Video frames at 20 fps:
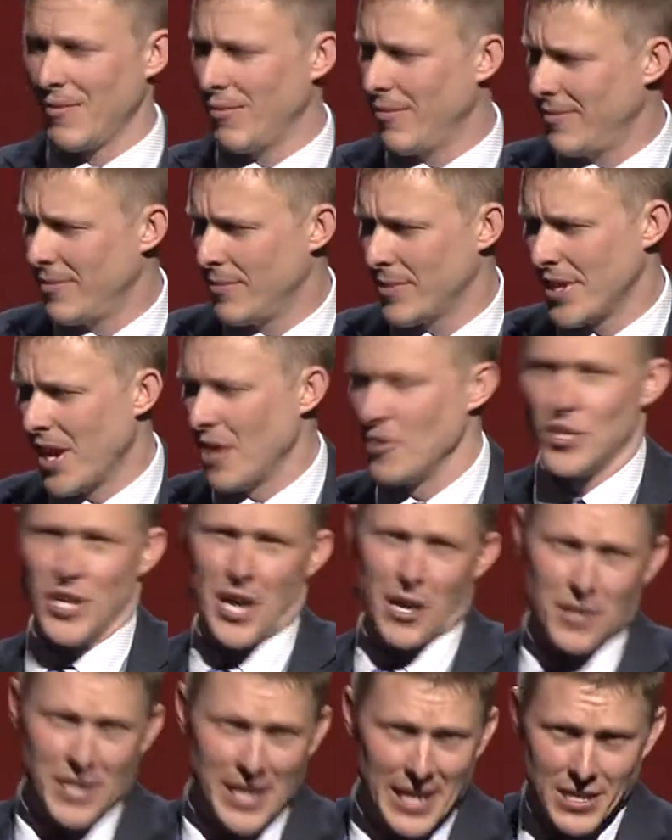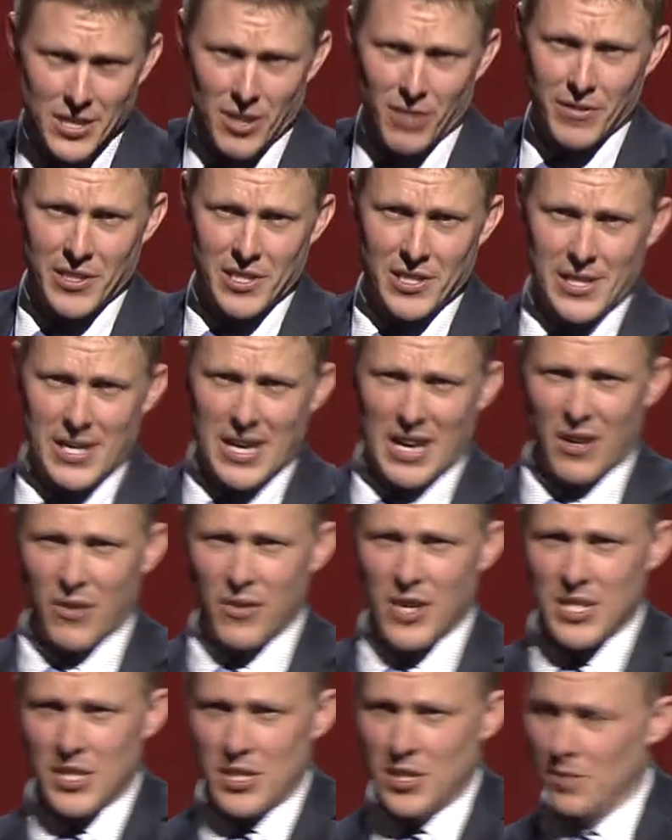There was no geotechs obviously done on
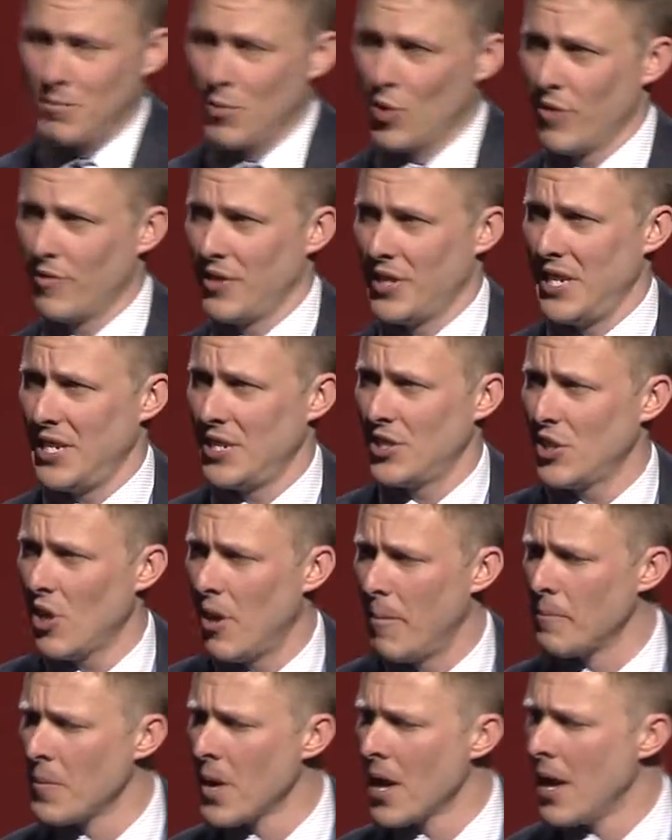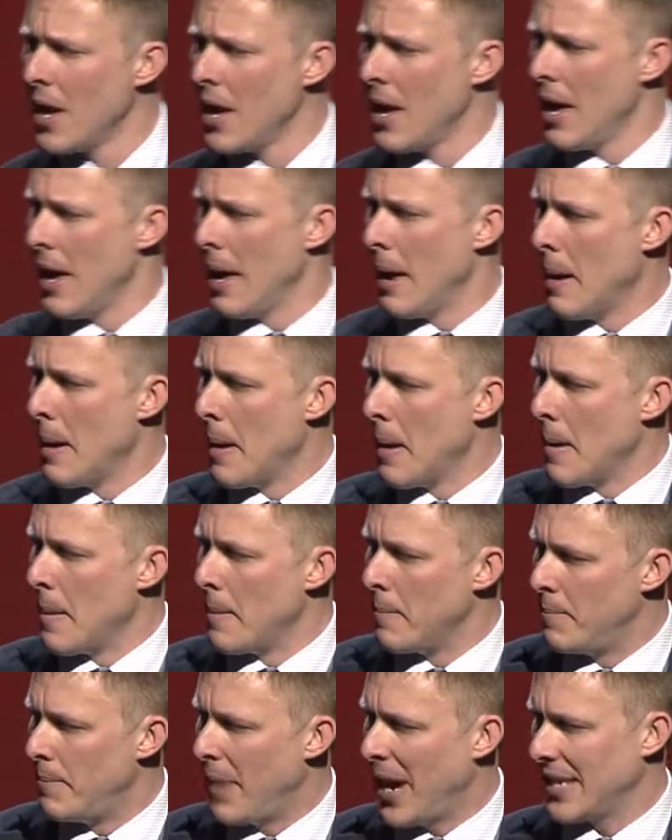this, it's more of a desktop.
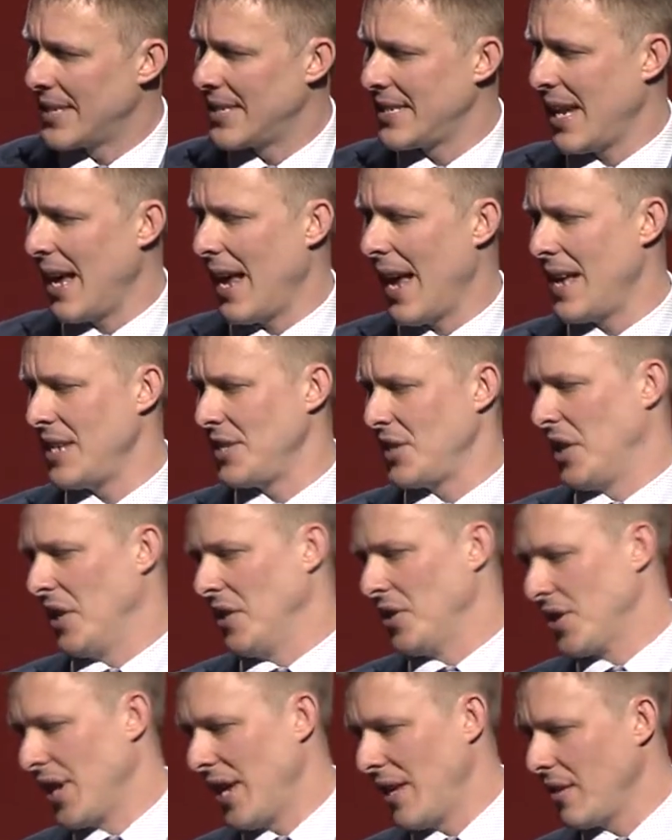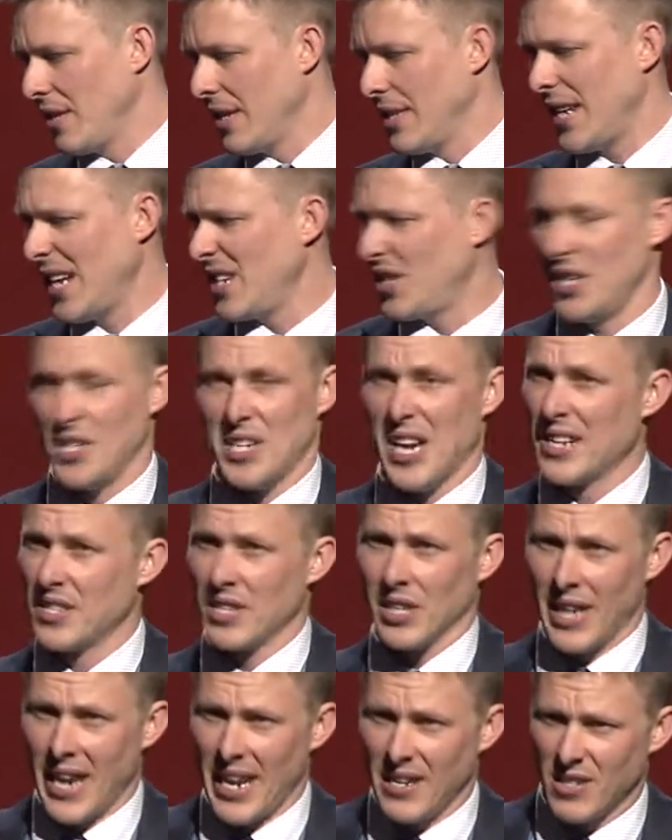But as you can see, there's actually tons of
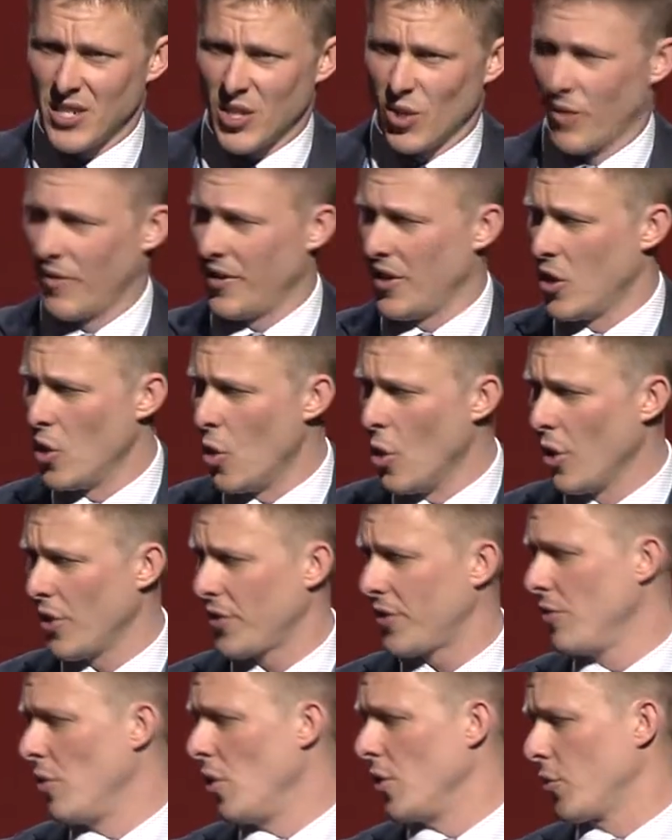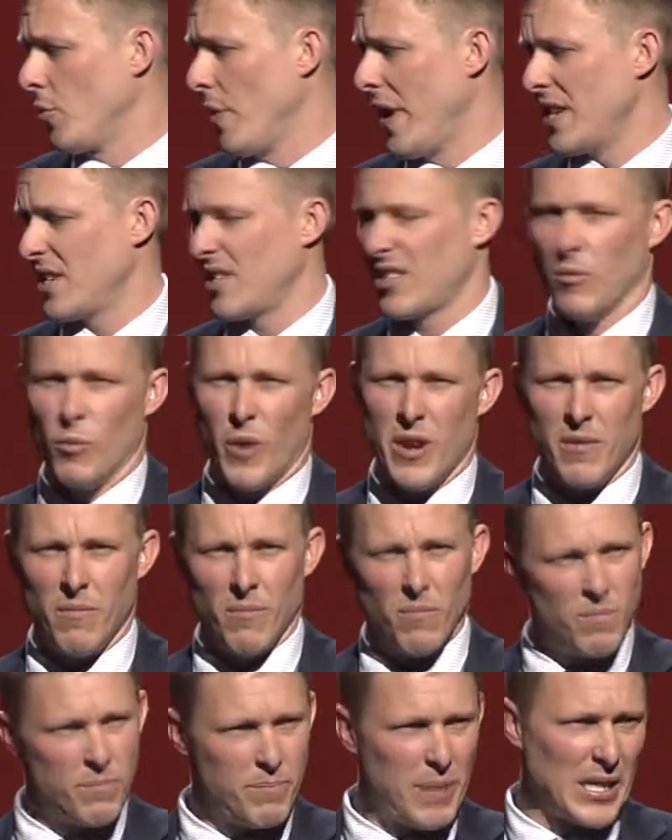land. It's sort of in the north, northwest, and we
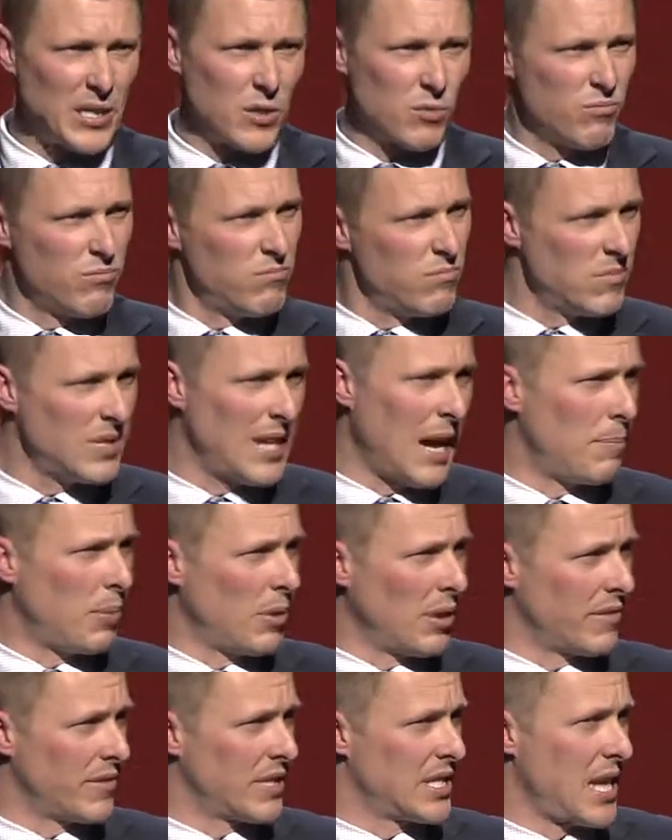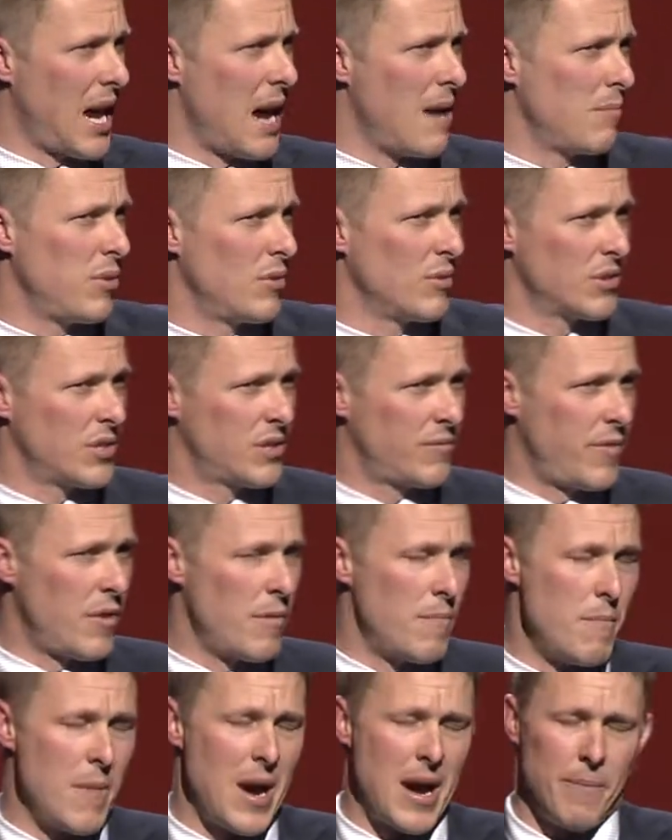picked a couple of examples
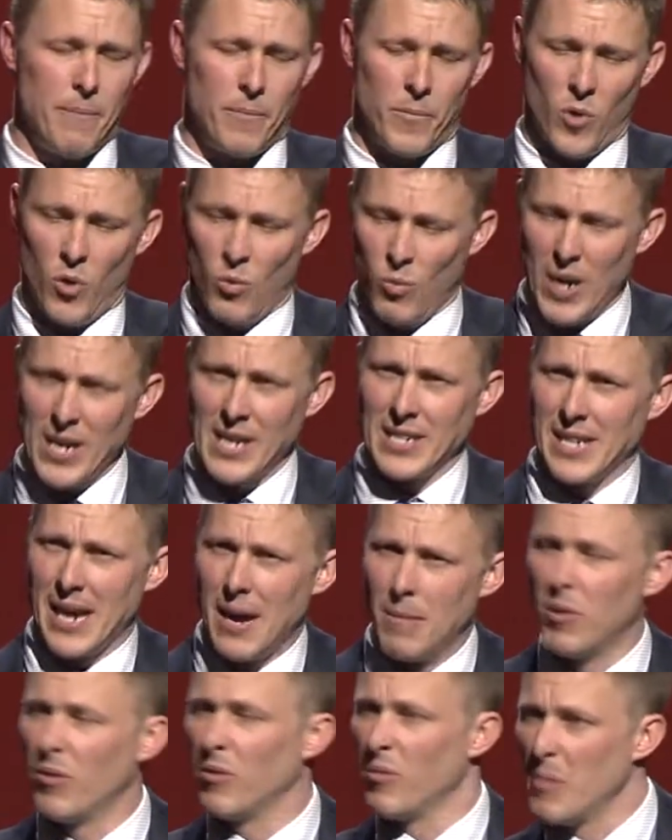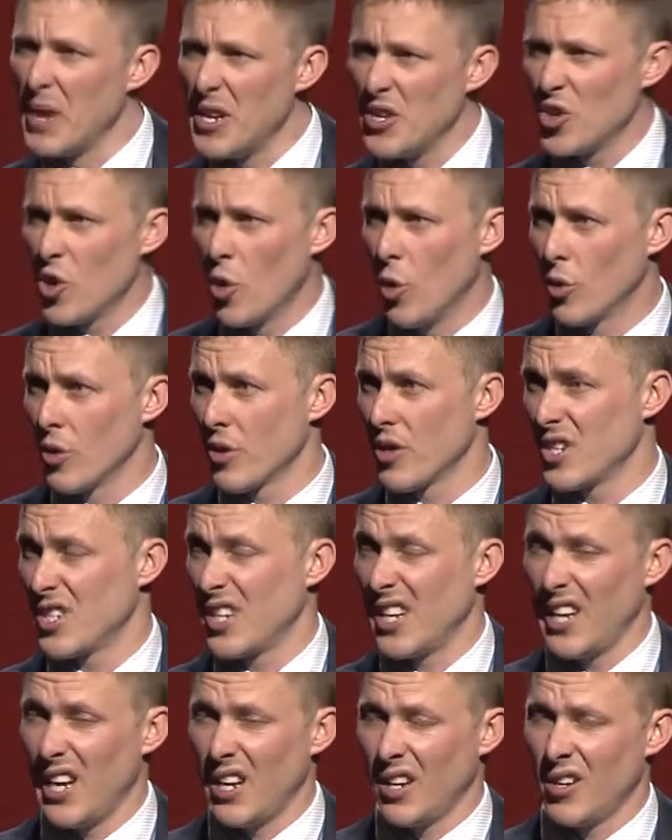from, or one example from each corner of the
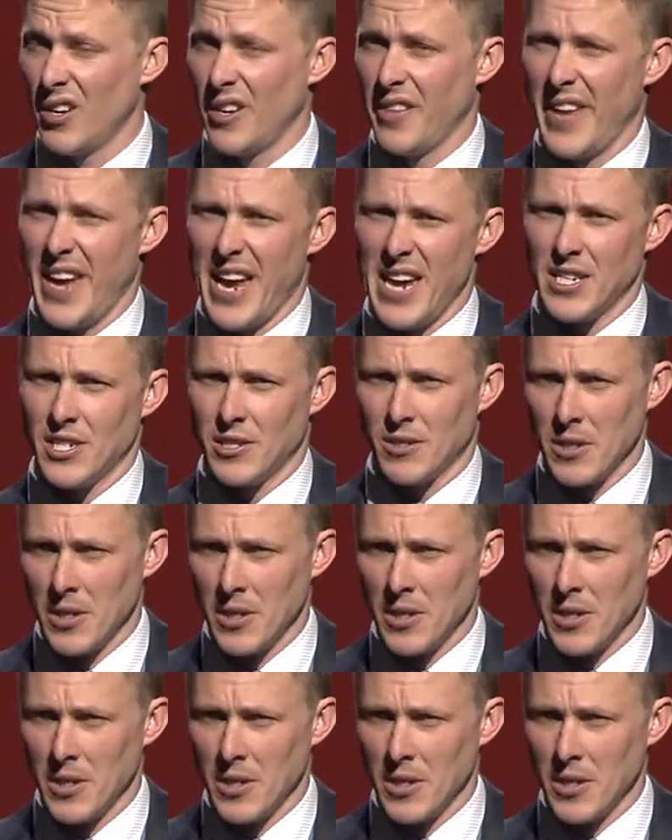city, including the east.